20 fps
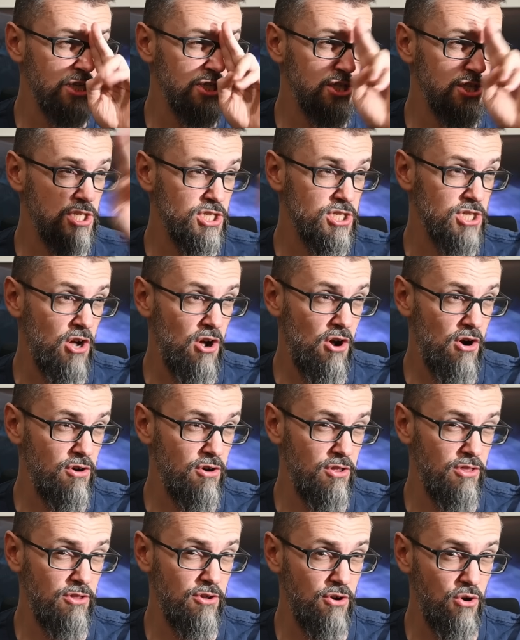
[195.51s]
a star
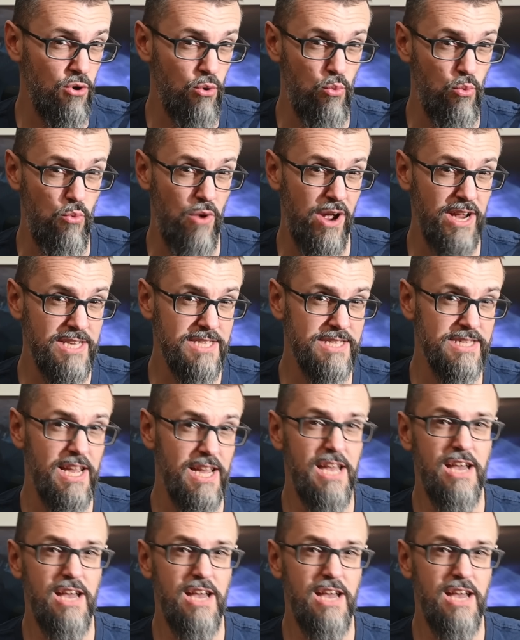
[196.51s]
on the horizon